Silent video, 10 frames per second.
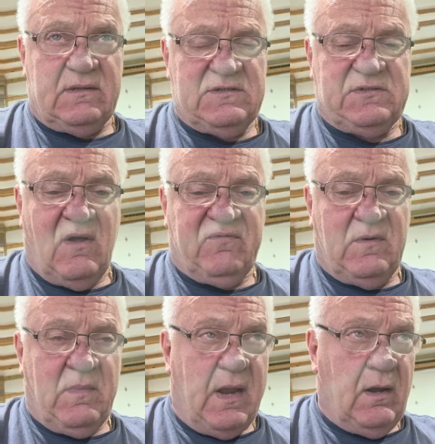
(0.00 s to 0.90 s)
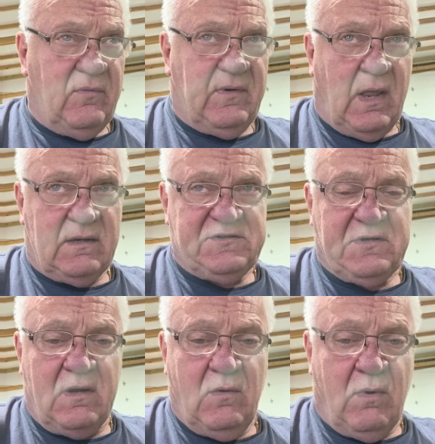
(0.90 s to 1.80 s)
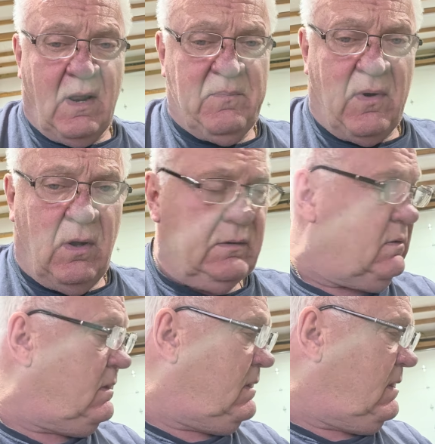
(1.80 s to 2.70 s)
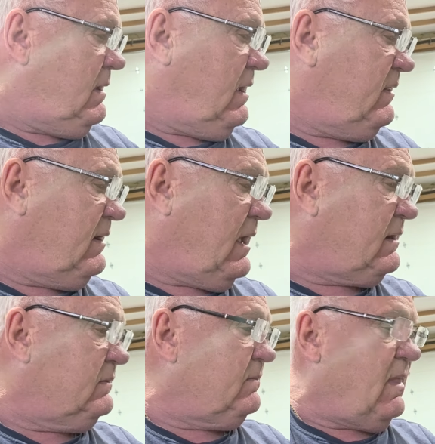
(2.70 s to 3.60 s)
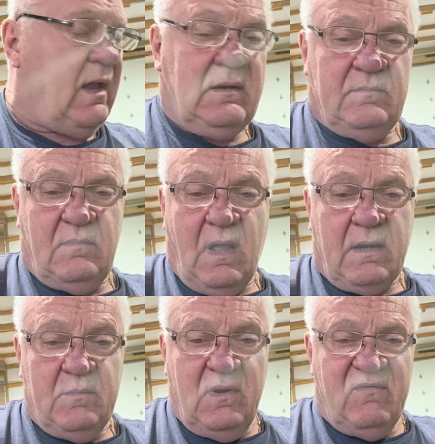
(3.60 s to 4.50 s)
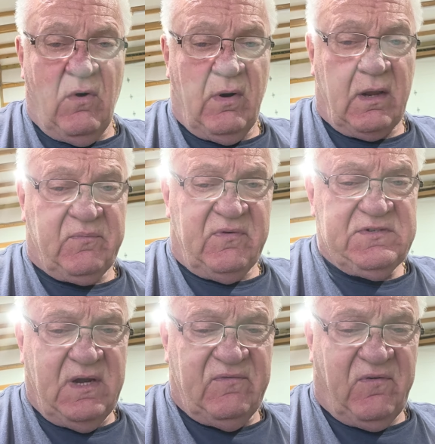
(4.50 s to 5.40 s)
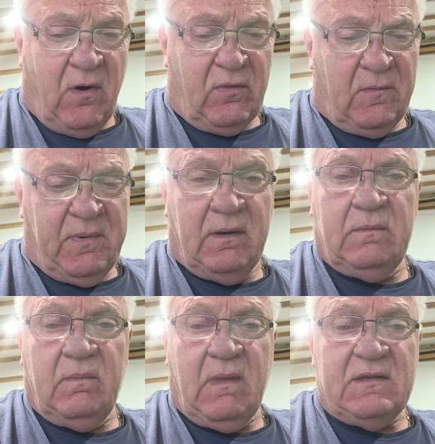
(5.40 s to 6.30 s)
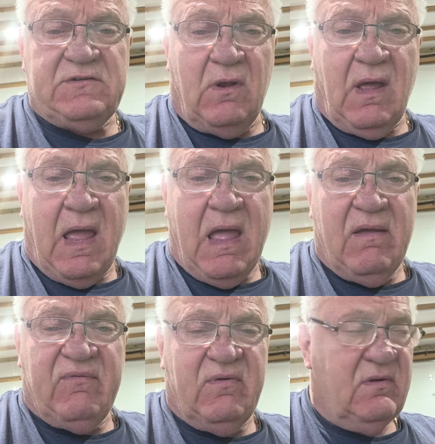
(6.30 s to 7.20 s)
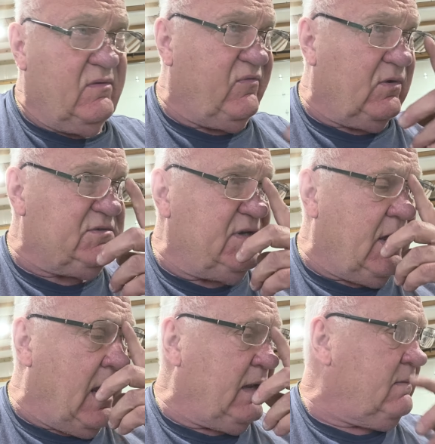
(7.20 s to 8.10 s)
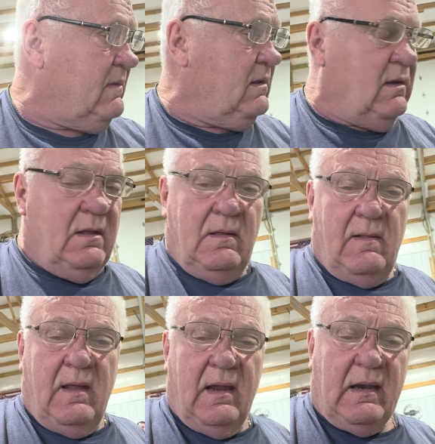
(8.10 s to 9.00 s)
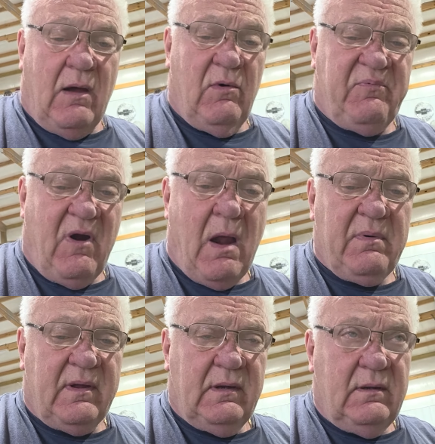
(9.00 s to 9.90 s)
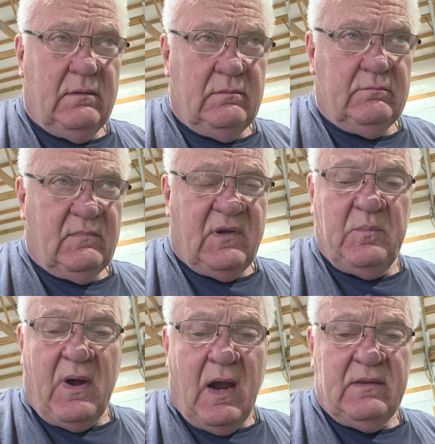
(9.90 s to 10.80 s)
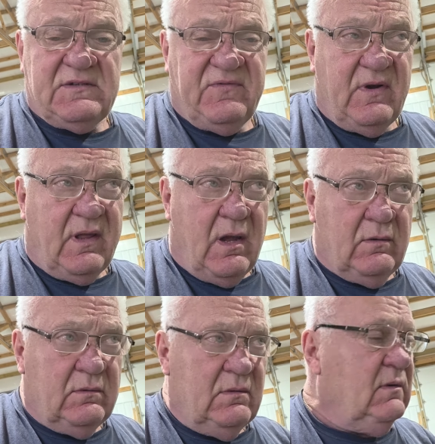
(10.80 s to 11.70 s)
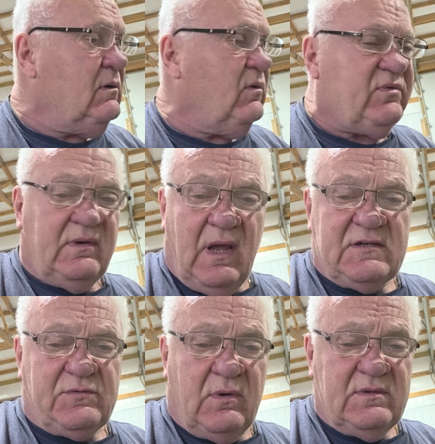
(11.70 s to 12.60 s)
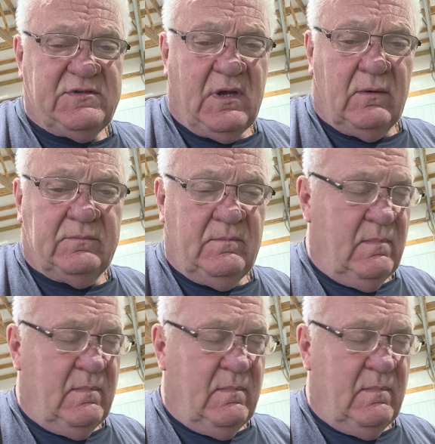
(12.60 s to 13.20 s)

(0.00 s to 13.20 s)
the stuff in the mail, then I can show you what I bought, and then I can move on. I can proceed farther. But that's all I have for today, and I will probably combine this video with the next one. So,